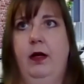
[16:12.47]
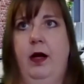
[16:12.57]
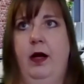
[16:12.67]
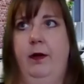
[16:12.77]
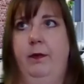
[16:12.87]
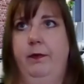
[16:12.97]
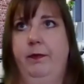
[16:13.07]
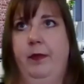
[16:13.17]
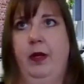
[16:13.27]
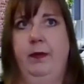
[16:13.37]

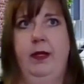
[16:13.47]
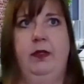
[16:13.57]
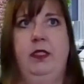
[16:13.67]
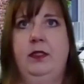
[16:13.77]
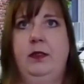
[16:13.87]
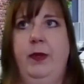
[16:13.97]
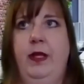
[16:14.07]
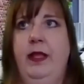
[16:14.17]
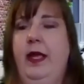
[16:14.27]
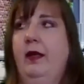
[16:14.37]
It would just
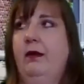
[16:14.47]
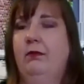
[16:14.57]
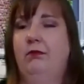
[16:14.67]
be like